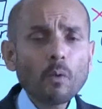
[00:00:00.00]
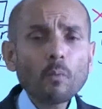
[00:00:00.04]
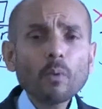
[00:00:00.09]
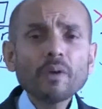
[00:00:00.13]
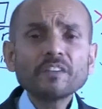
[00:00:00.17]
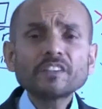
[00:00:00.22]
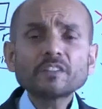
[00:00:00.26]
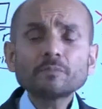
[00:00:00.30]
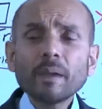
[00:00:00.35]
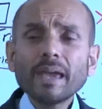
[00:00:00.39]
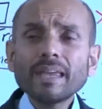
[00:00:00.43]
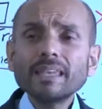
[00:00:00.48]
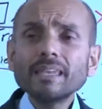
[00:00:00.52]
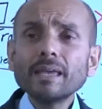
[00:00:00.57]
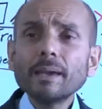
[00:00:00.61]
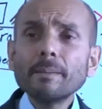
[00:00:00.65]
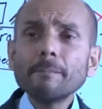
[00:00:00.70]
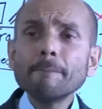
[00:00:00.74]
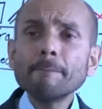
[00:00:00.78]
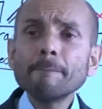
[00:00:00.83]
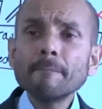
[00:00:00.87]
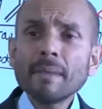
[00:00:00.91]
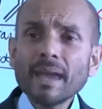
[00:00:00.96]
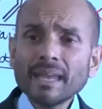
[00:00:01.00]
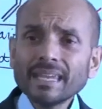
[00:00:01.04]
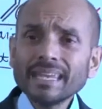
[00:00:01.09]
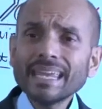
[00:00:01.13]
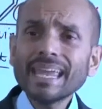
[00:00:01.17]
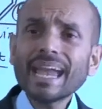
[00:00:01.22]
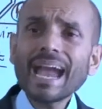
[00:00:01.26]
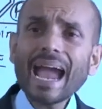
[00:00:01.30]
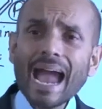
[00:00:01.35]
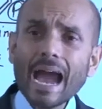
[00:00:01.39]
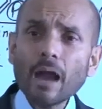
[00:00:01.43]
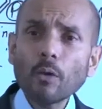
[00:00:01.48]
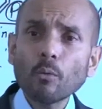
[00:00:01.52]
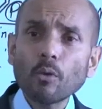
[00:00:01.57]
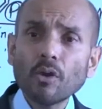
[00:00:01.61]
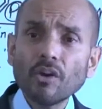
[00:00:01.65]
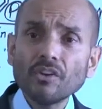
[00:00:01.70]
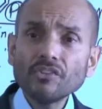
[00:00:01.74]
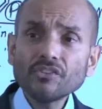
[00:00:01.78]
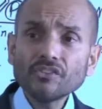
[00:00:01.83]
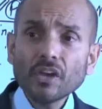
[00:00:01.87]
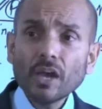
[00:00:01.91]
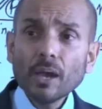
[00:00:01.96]
we spent many
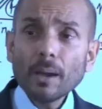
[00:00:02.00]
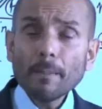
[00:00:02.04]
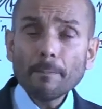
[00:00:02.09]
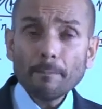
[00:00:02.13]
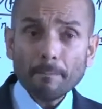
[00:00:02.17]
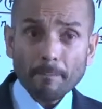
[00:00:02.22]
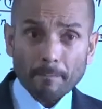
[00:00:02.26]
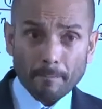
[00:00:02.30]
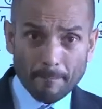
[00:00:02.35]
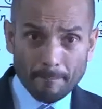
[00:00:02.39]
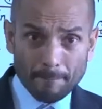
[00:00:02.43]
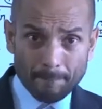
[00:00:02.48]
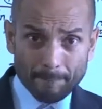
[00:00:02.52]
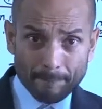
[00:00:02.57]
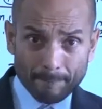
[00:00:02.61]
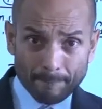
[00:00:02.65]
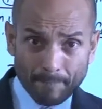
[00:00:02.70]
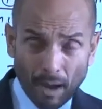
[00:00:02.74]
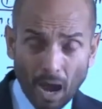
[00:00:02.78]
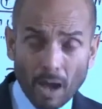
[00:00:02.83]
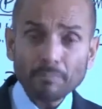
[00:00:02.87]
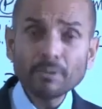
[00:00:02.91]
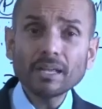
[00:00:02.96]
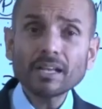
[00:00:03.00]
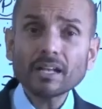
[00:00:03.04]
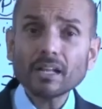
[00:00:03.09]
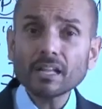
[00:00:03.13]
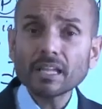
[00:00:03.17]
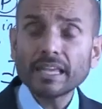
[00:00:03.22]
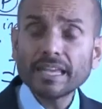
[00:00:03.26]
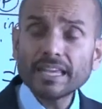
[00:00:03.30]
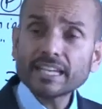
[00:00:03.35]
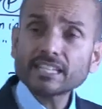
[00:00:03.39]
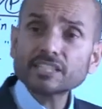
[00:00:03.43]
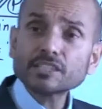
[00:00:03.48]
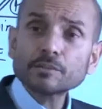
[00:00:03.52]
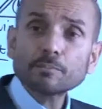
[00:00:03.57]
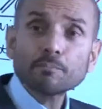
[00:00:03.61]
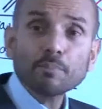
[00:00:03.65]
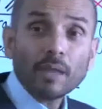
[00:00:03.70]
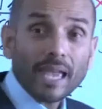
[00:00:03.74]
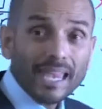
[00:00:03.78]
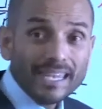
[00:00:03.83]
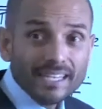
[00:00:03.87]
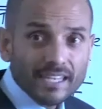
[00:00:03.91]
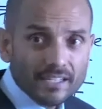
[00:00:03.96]
hours publicly
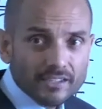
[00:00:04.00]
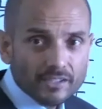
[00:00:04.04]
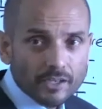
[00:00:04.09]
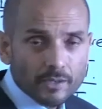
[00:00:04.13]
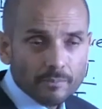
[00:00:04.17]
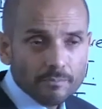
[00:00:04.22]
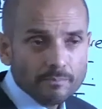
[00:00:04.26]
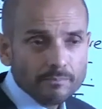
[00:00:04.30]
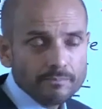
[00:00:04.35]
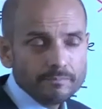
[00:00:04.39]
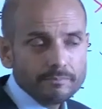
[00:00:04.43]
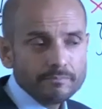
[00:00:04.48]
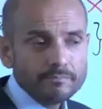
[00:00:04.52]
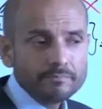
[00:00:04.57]
explaining them.